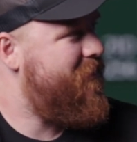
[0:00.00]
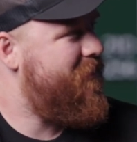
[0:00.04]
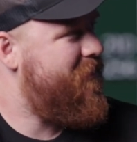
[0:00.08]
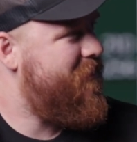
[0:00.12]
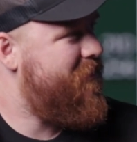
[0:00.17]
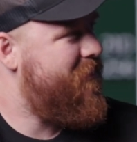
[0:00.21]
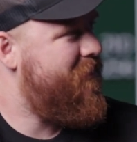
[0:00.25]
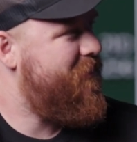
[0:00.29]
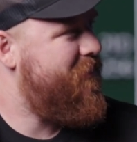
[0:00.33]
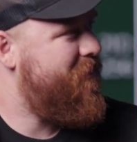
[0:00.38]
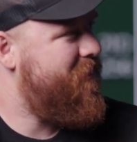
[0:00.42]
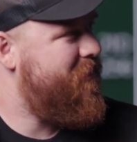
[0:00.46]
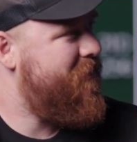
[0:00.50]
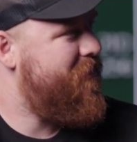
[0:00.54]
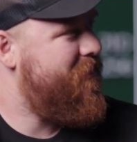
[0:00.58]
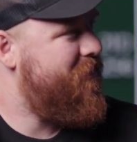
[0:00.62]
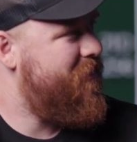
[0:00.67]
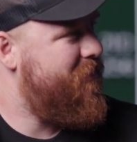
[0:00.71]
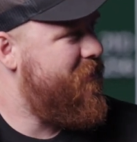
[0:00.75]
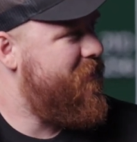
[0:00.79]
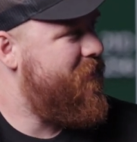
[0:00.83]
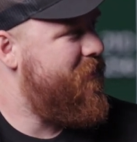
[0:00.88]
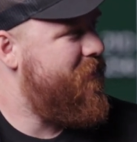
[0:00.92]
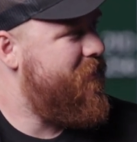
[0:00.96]
in the
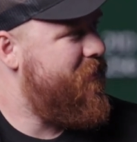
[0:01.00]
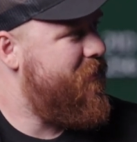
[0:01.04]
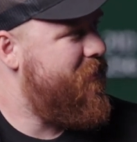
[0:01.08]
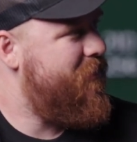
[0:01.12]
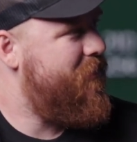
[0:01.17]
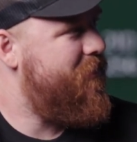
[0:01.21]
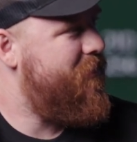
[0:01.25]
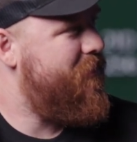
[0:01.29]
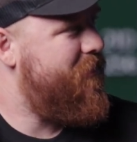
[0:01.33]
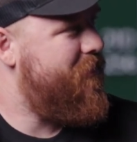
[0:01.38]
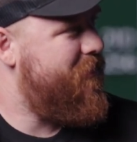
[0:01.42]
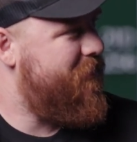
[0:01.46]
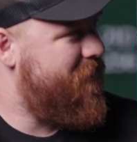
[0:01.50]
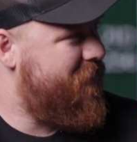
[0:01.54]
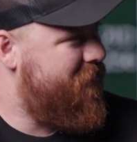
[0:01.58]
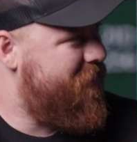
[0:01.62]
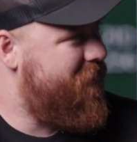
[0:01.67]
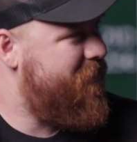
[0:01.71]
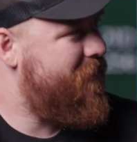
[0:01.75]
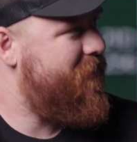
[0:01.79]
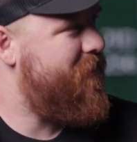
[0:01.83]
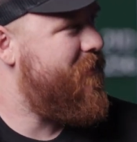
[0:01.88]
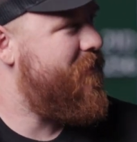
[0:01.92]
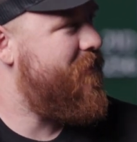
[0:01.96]
Batman, the newest
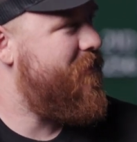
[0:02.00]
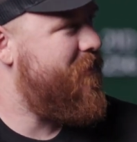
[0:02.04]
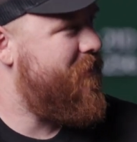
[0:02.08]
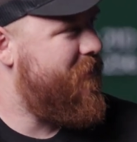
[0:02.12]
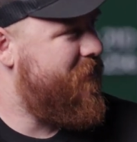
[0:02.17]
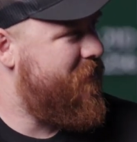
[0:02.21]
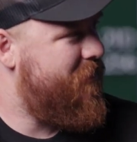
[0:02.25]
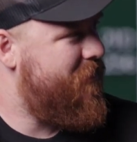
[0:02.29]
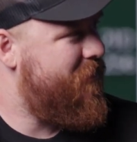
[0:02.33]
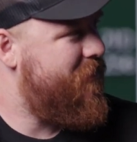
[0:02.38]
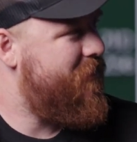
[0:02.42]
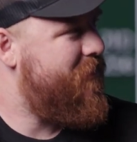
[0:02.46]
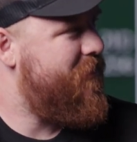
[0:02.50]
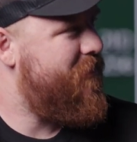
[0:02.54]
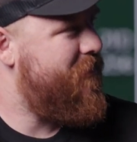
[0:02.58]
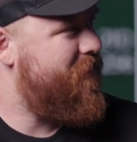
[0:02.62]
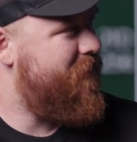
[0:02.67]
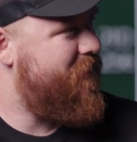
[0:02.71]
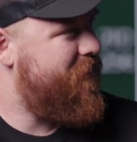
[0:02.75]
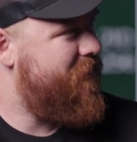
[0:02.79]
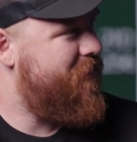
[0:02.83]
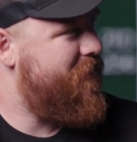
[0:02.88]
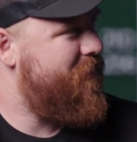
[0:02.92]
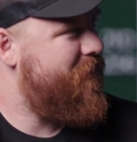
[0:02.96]
Batman,
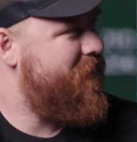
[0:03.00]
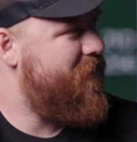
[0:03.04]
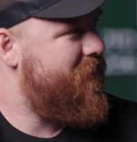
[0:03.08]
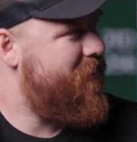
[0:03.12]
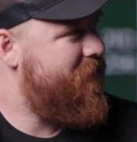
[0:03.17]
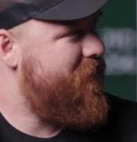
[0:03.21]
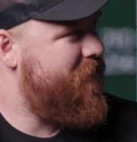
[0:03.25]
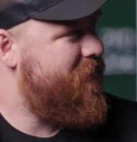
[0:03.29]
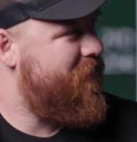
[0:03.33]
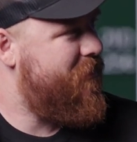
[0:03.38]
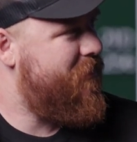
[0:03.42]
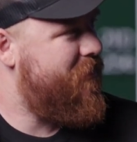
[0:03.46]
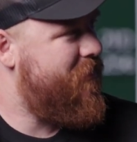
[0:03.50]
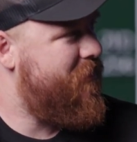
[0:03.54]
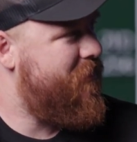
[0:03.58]
where they're